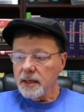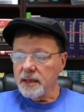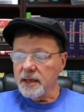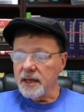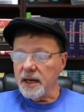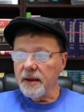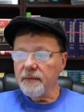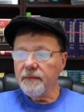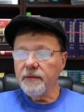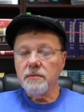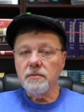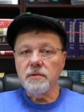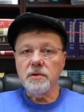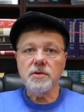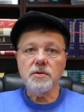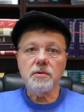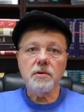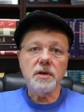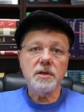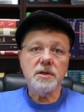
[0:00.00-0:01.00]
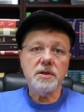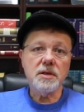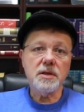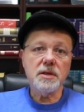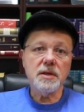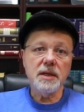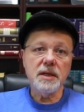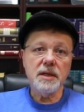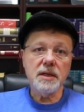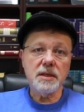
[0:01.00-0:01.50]
David
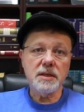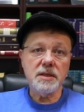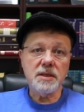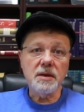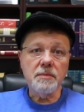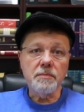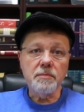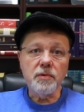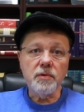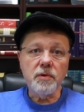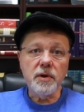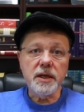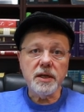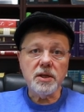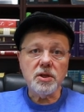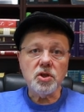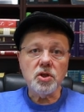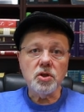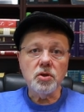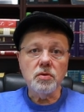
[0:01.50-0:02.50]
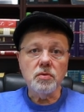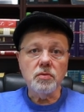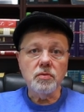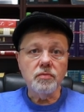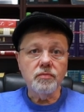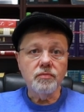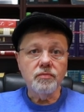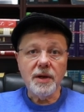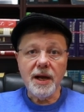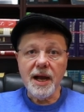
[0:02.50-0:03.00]
resorts at some point
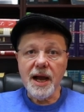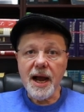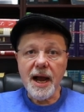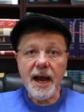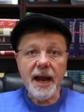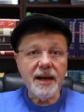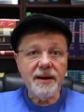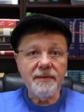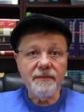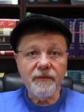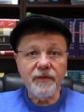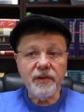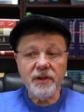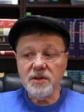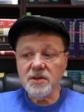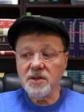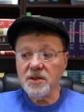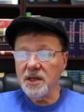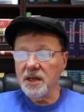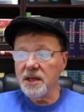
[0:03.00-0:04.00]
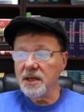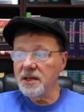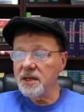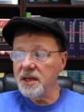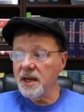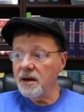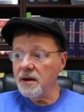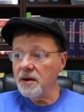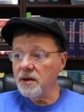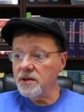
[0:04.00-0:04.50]
to hide in Philistine
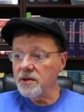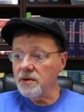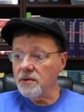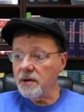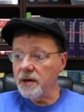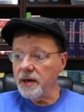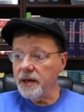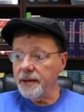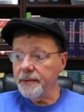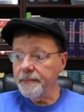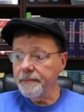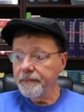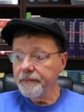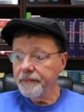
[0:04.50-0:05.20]
territory.